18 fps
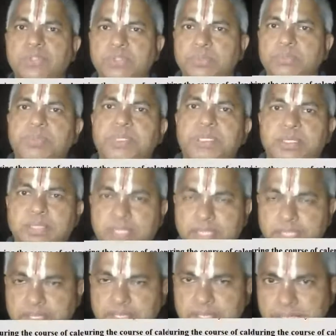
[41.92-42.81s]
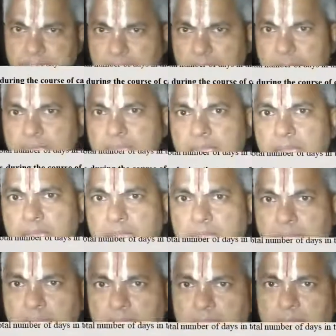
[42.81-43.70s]
should be, that is
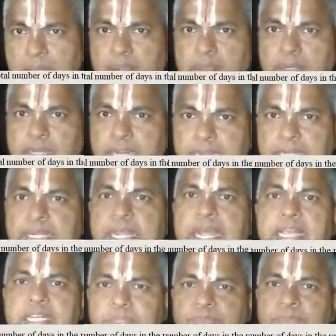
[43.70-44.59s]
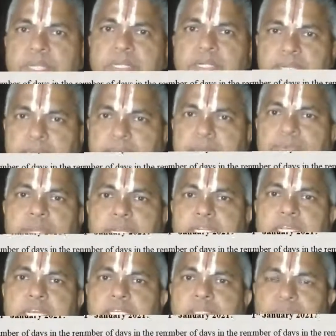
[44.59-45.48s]
encashment, leave
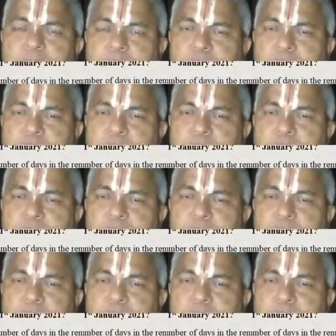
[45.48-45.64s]
encashment